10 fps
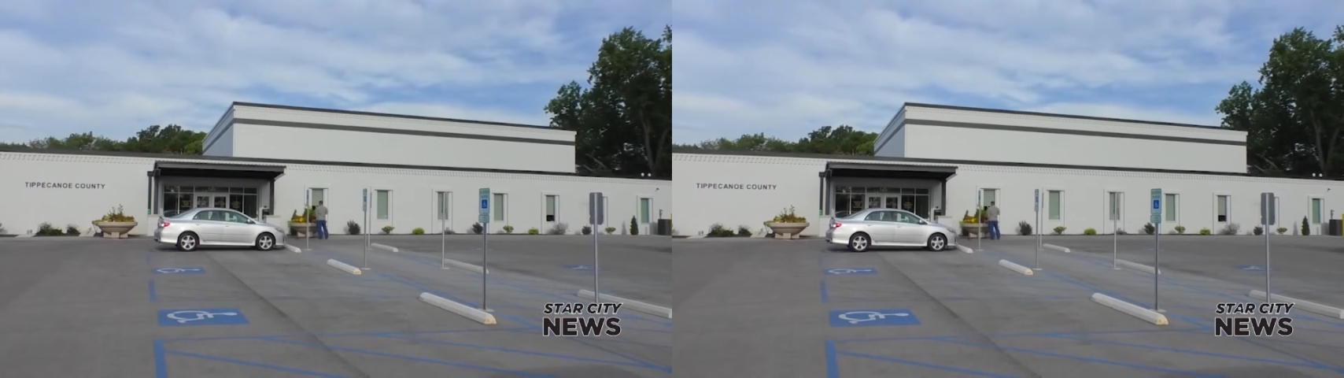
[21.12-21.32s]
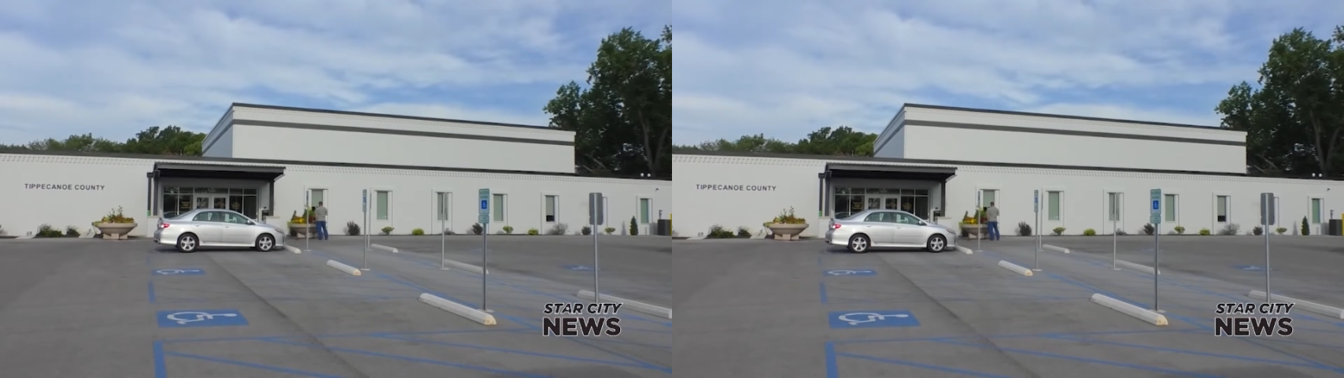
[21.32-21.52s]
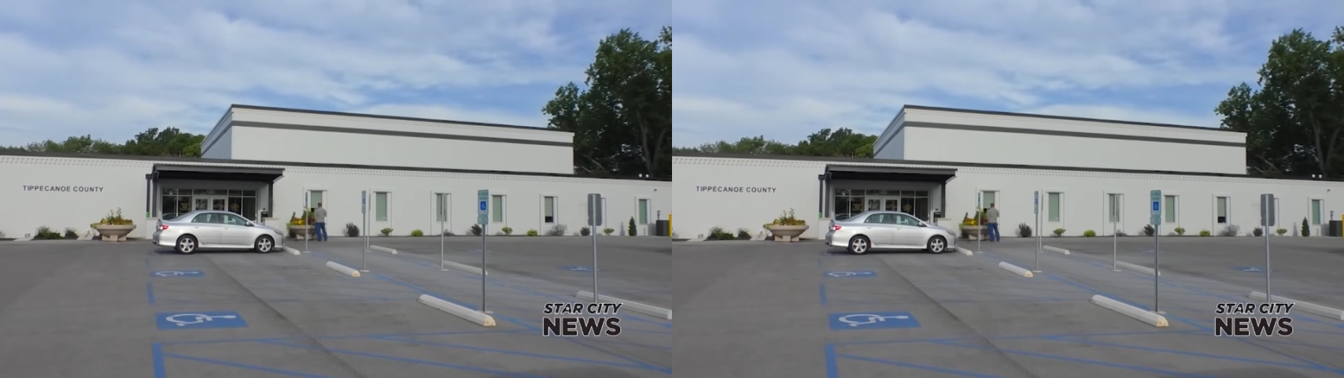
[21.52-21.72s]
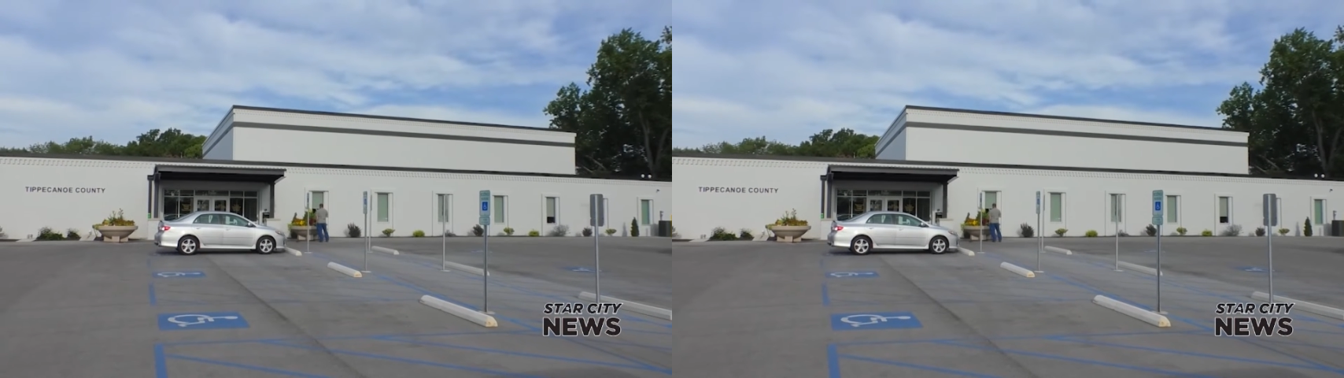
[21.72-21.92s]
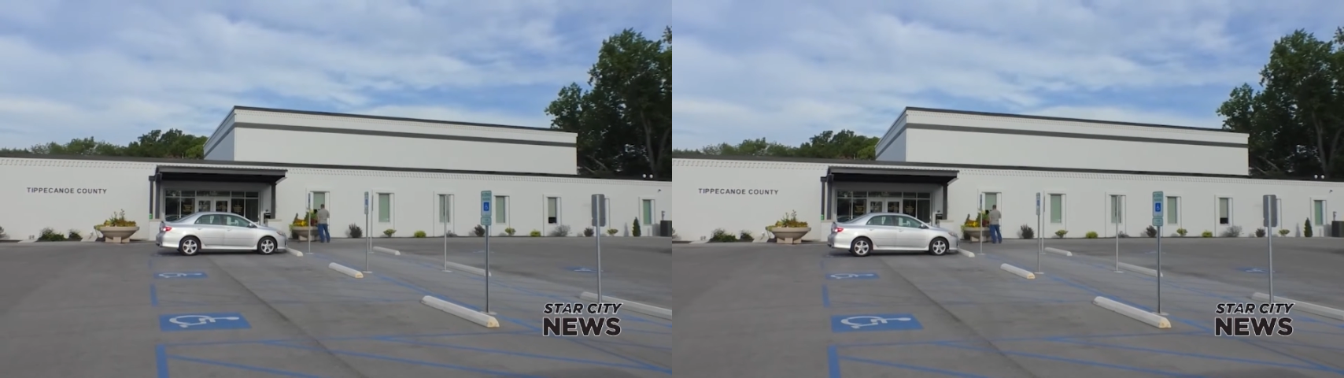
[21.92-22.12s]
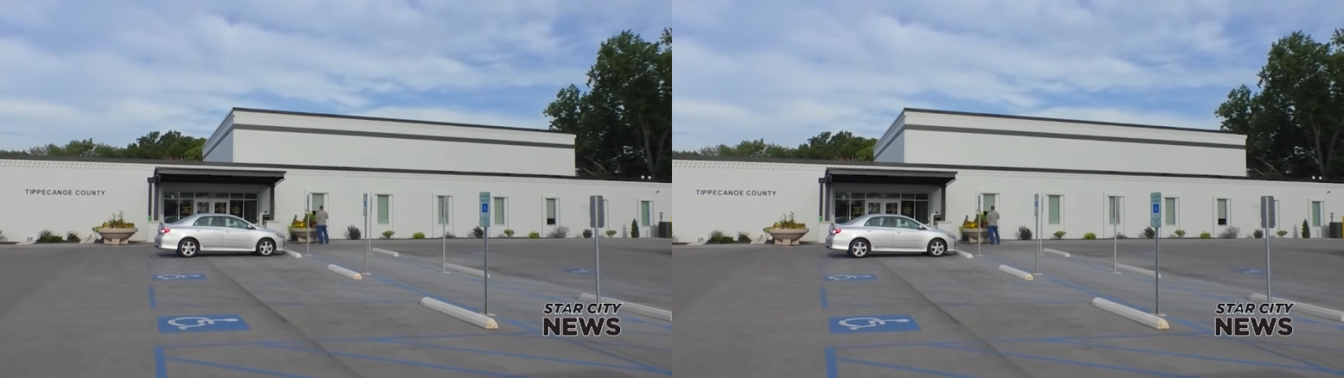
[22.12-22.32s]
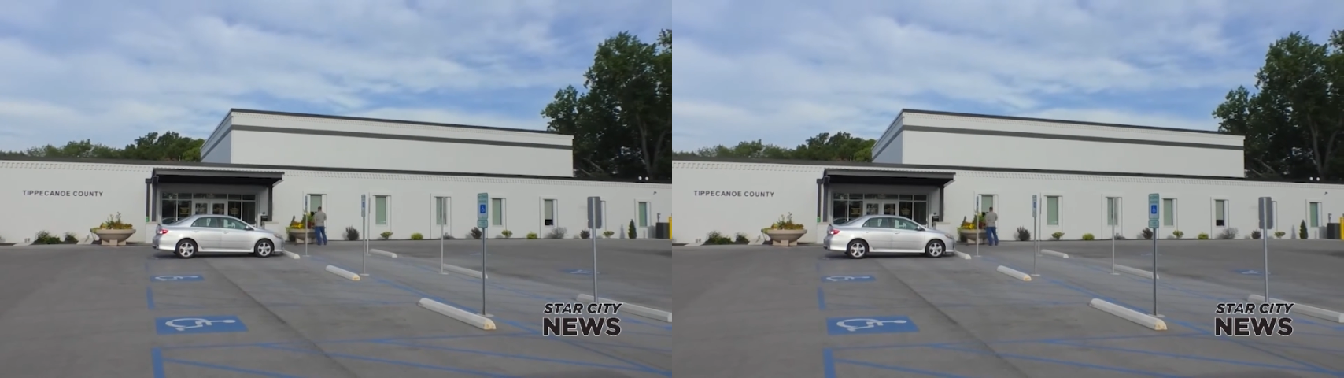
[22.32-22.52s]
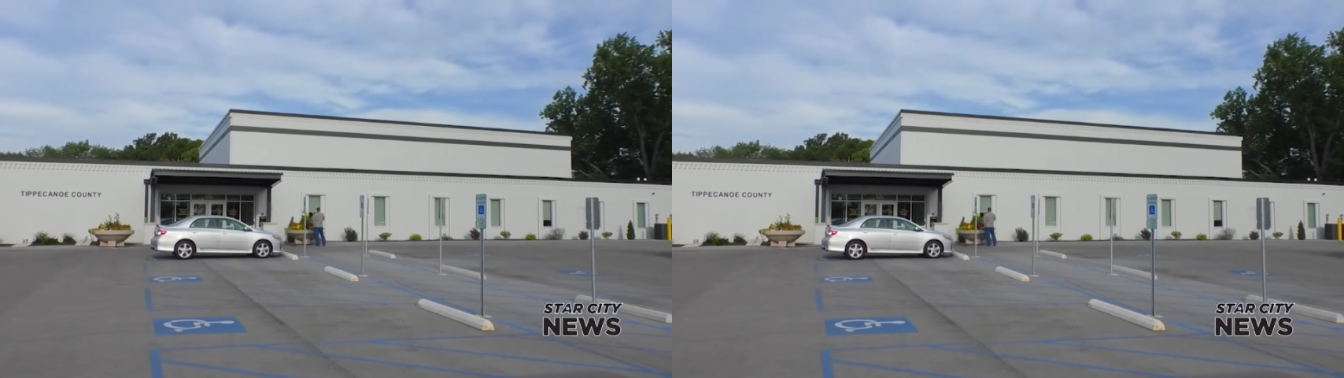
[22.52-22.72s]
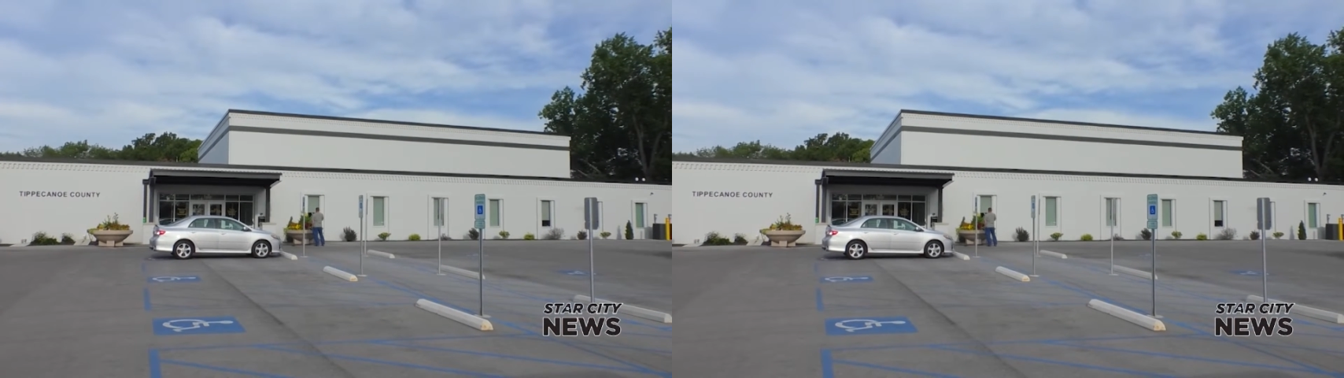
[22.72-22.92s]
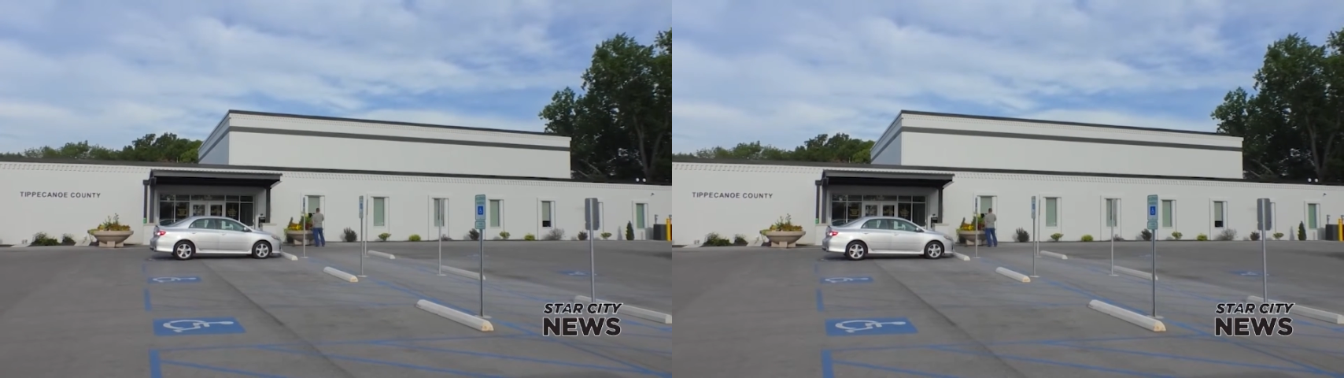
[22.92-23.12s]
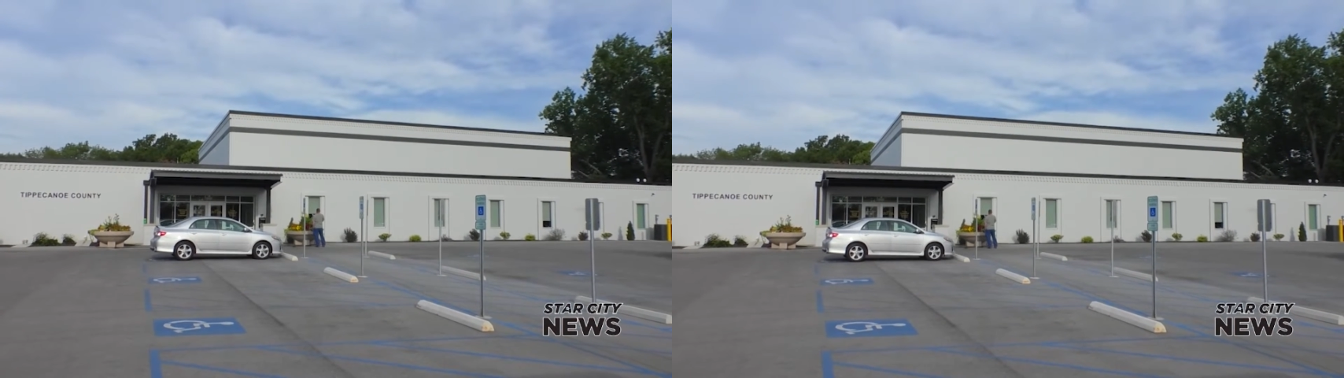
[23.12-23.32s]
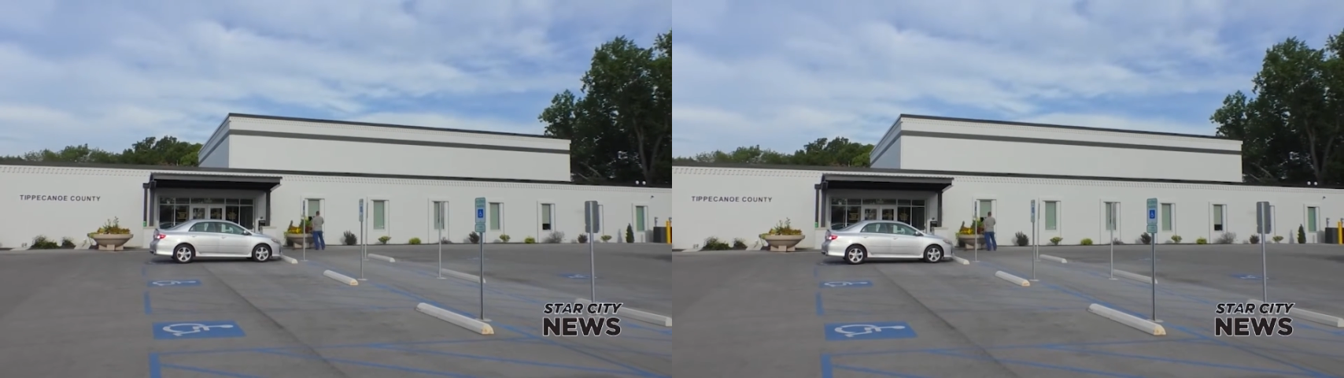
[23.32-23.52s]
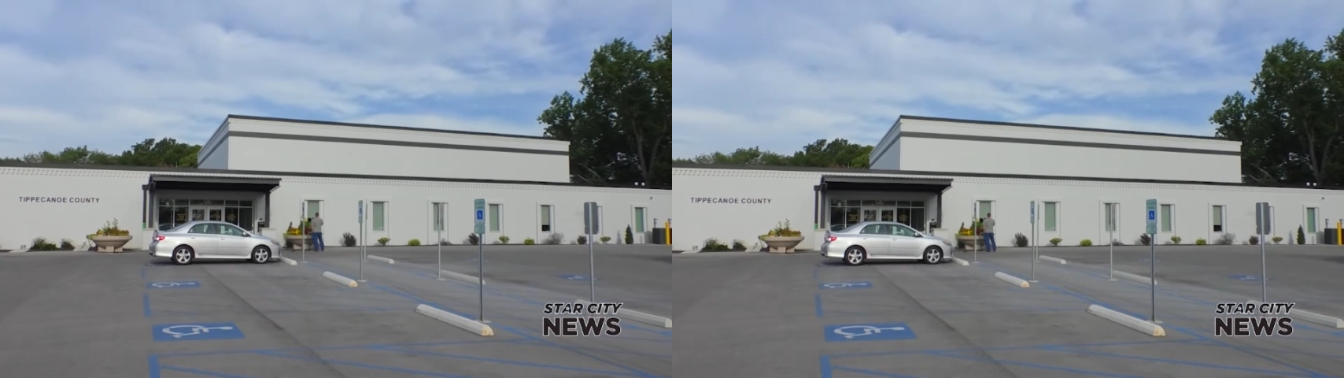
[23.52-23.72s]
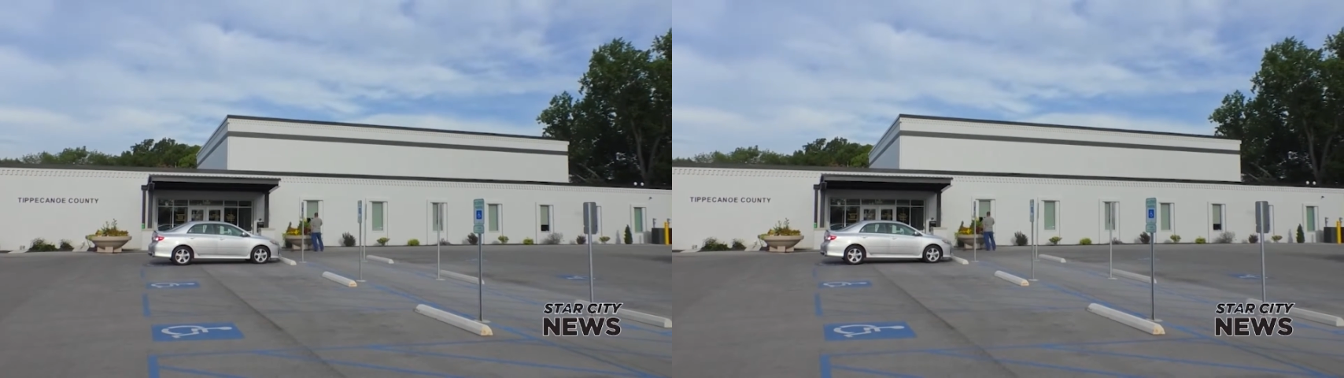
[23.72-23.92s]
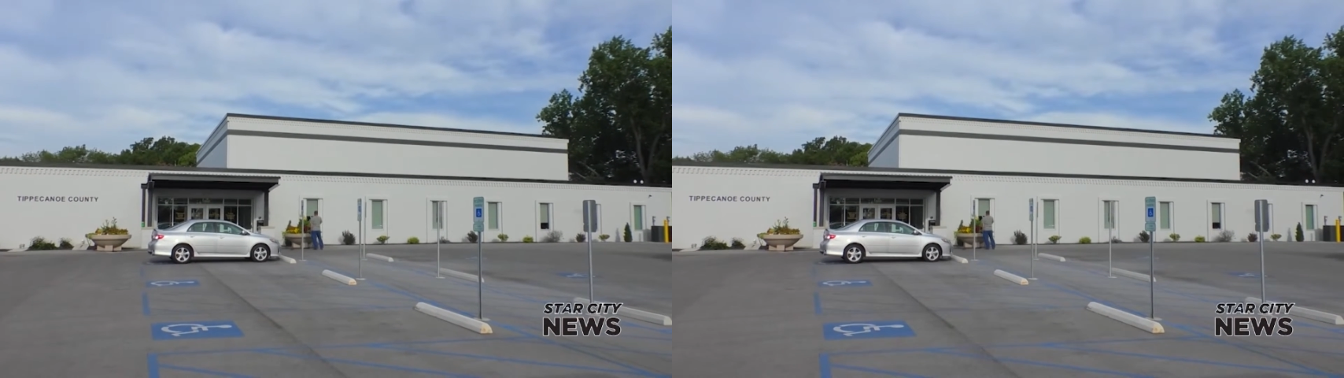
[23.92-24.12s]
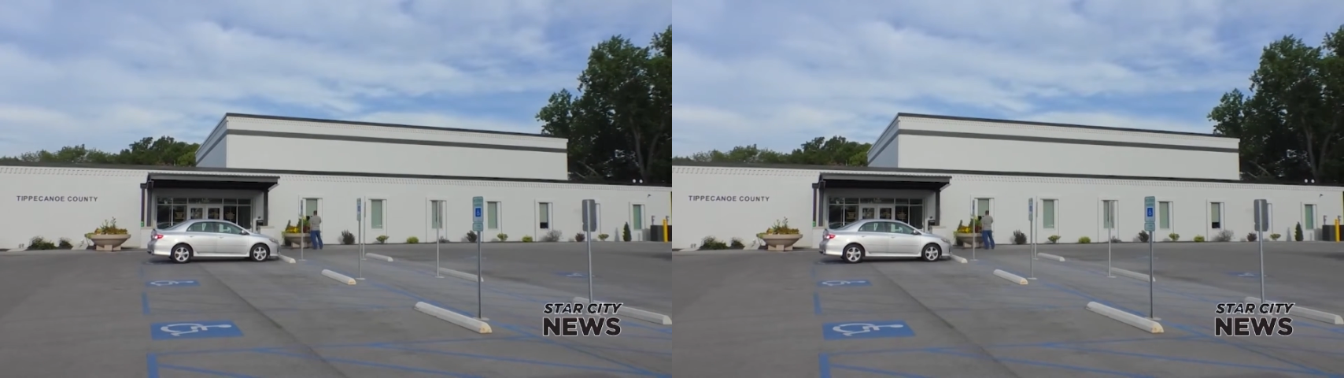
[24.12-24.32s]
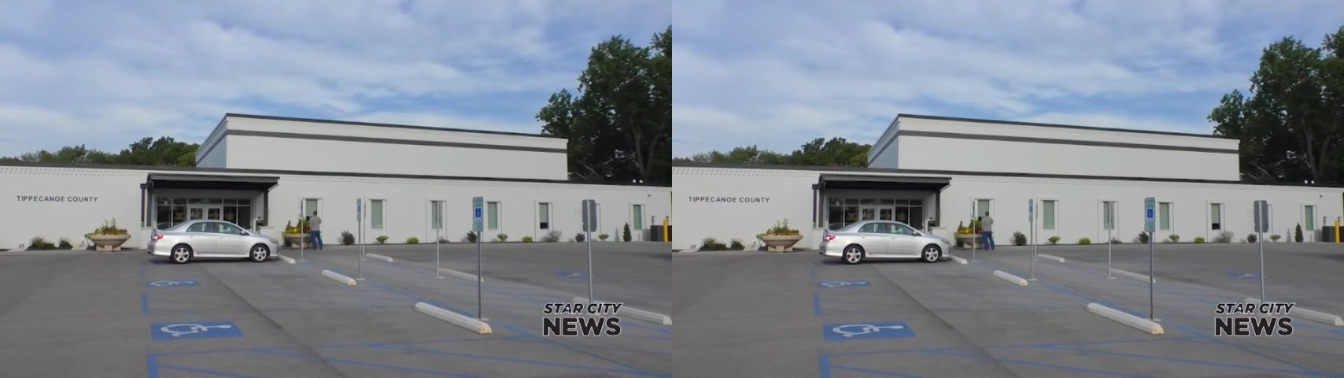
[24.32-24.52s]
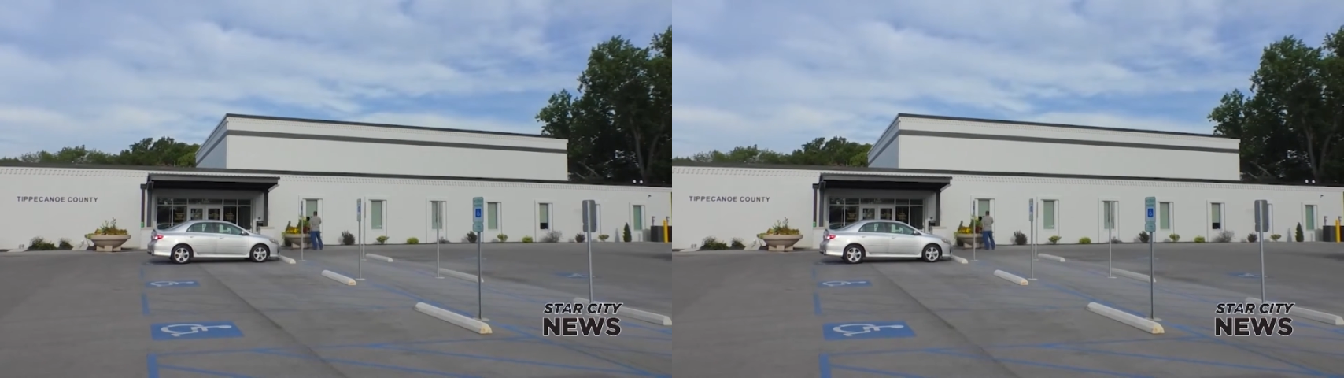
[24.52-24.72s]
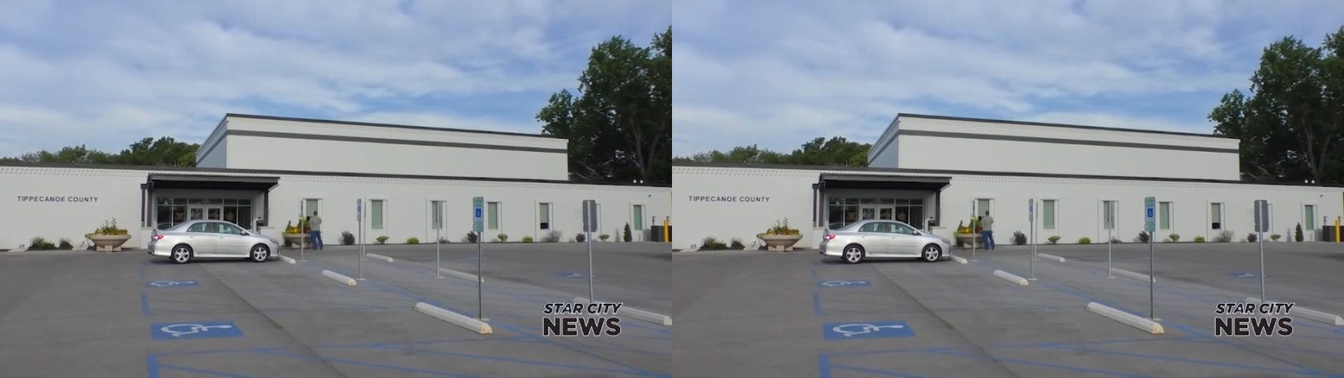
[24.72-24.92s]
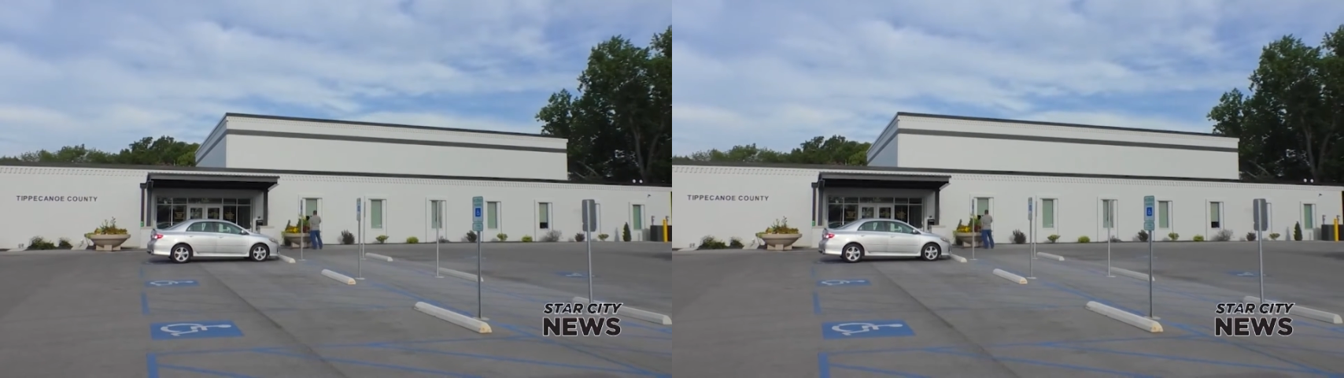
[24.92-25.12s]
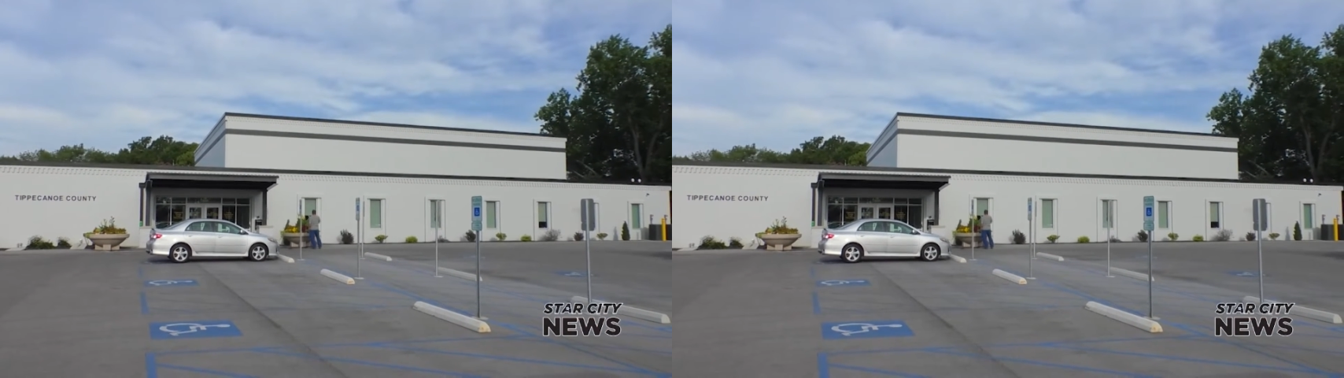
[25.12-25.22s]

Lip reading: [unreadable: no face in view]